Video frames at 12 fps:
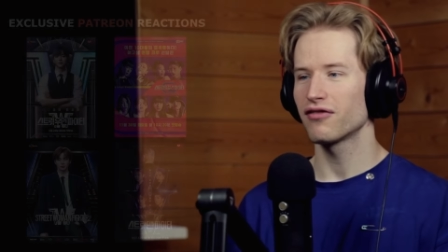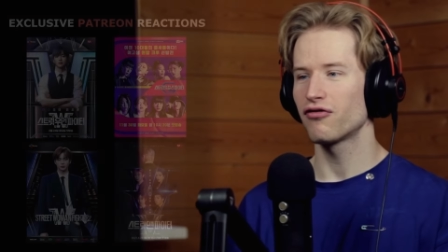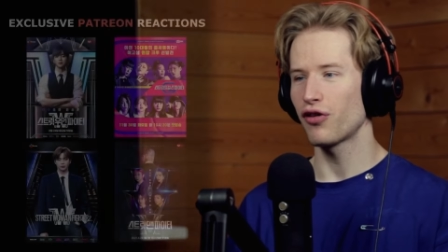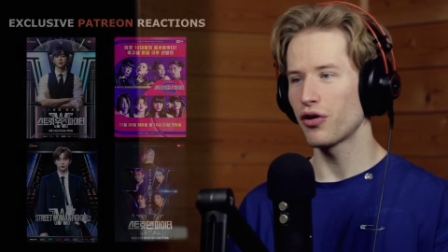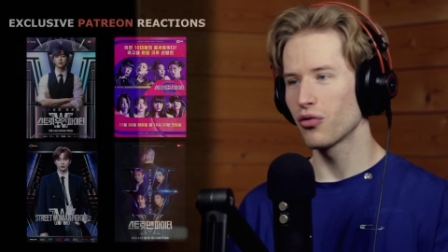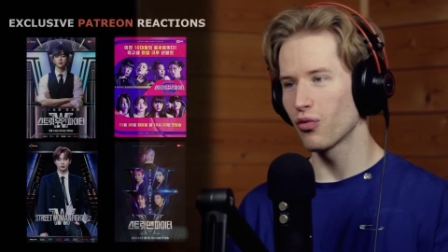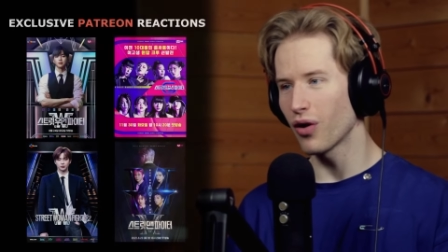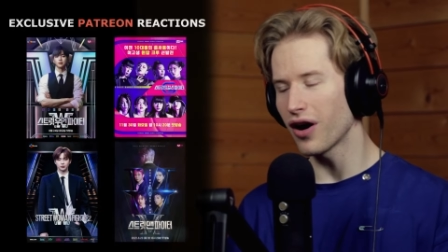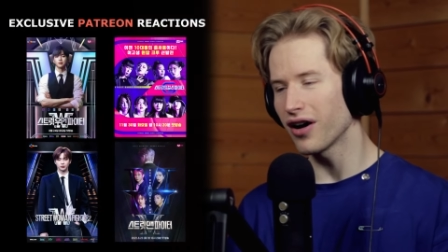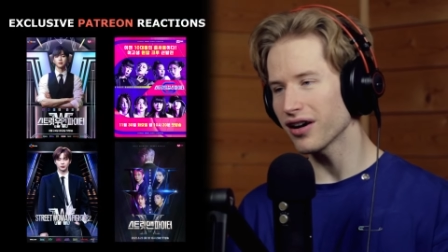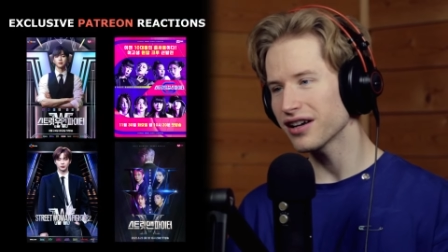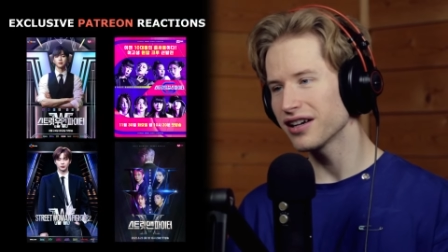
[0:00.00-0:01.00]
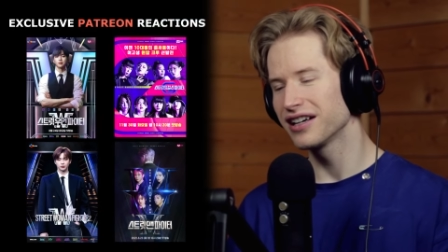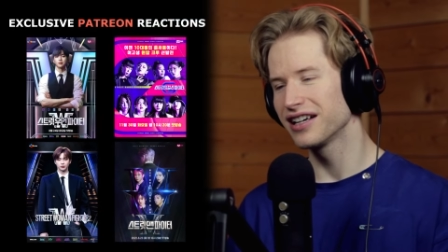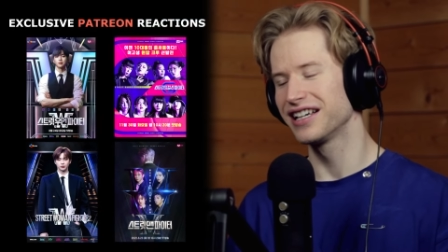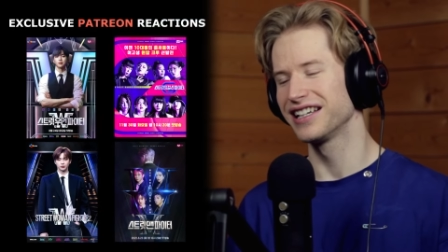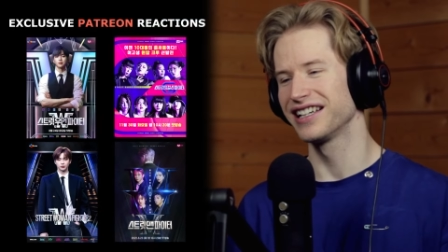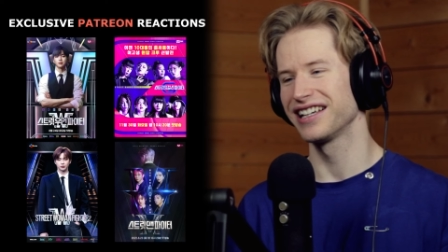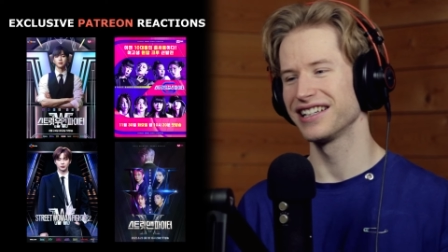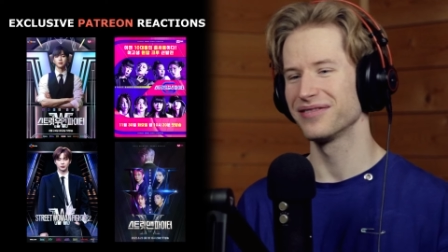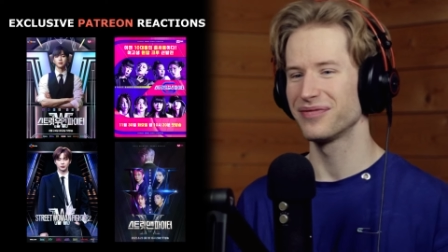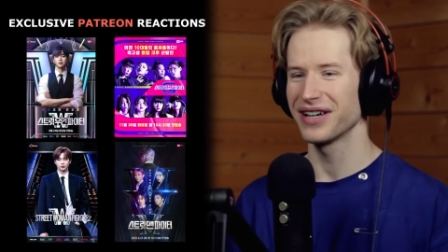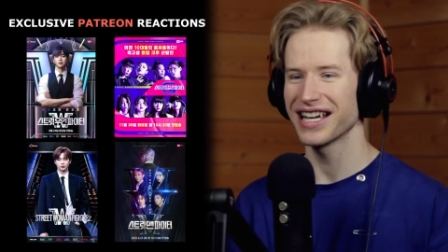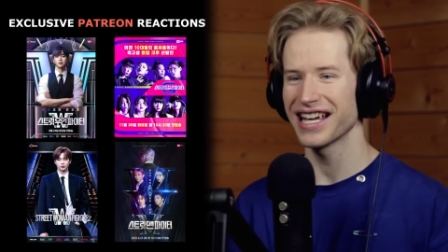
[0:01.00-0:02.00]
for Walk
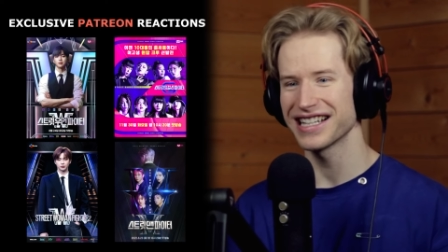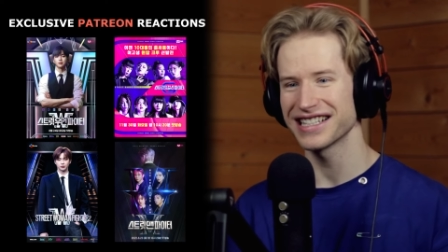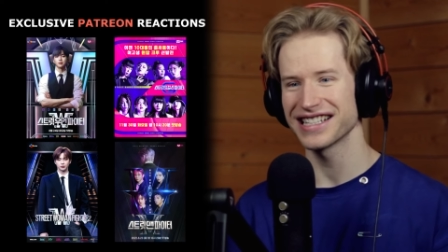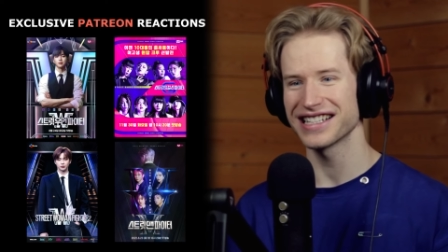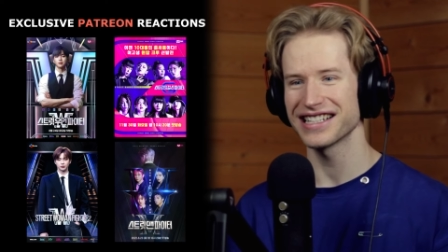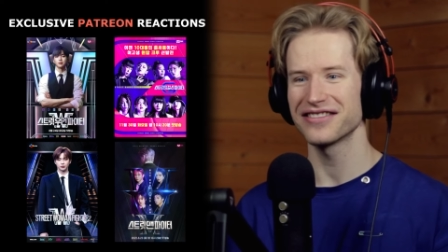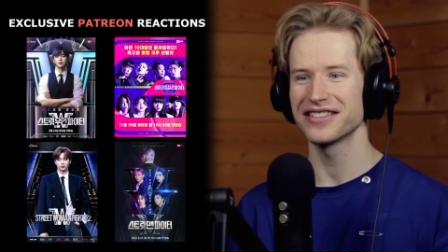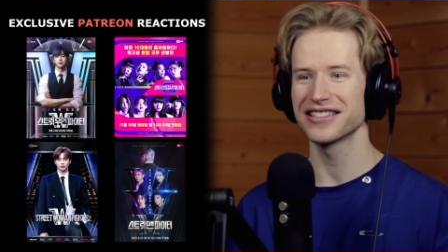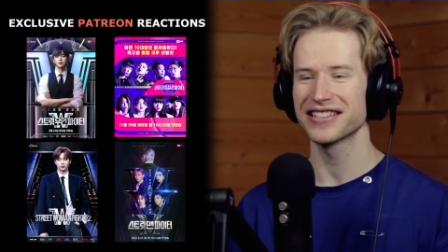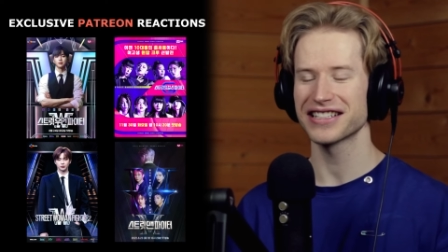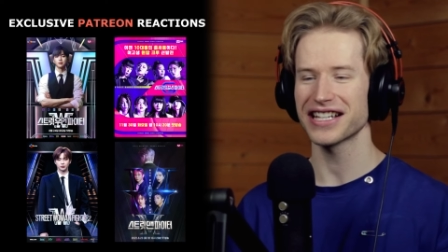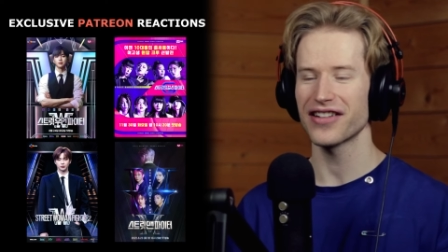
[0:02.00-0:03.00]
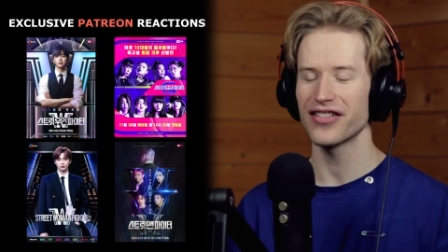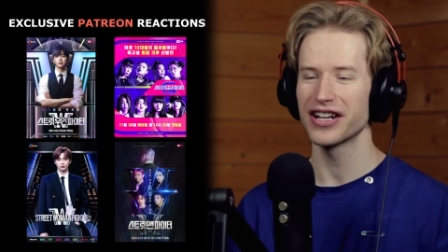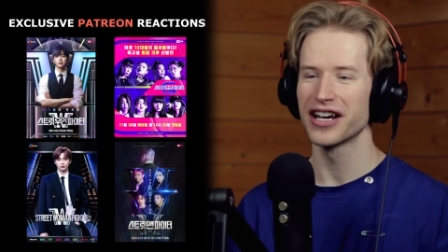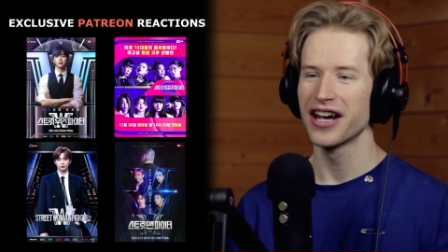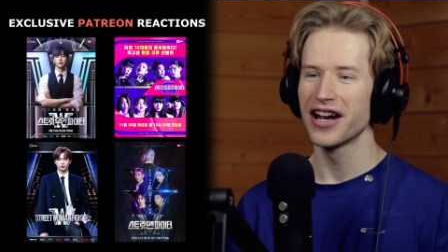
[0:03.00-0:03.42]
by N C T one twenty-seven.